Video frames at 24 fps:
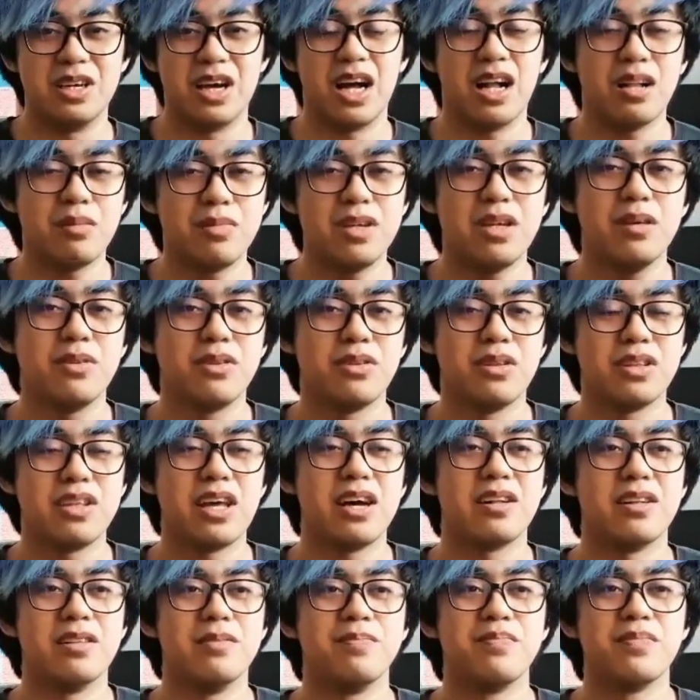I'll be able to
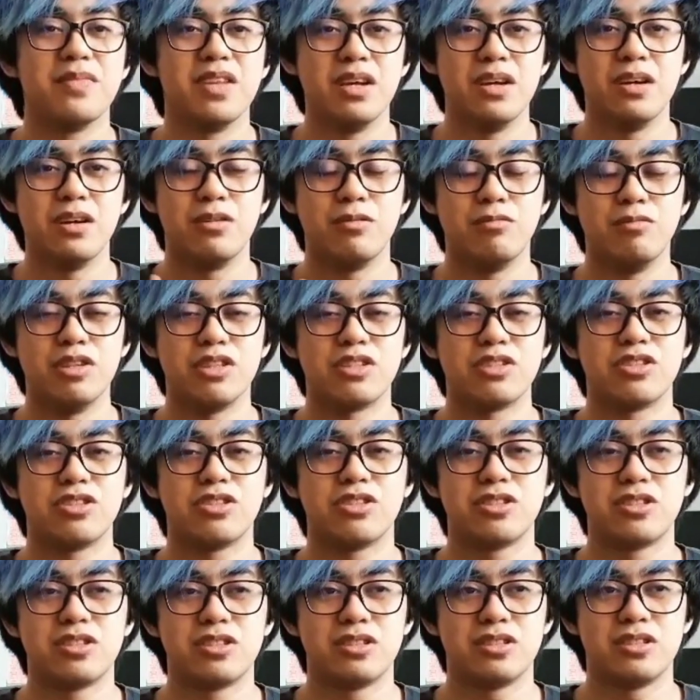tell
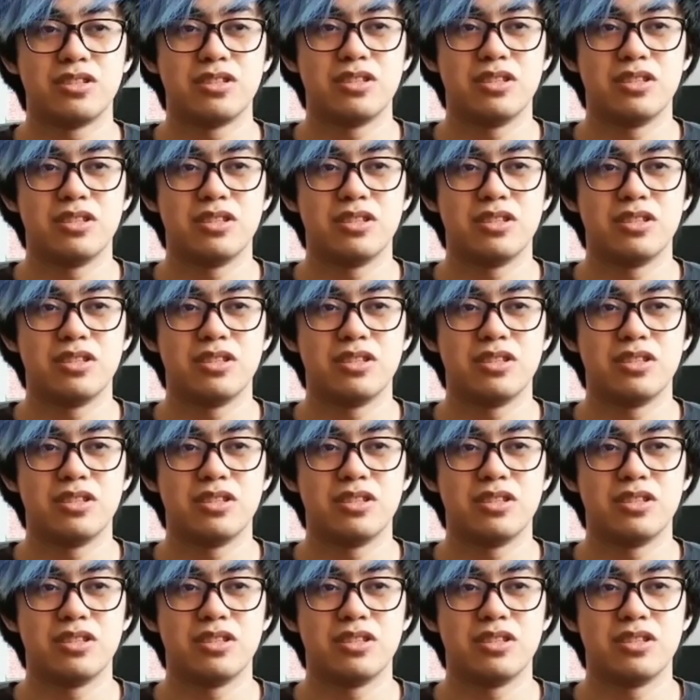which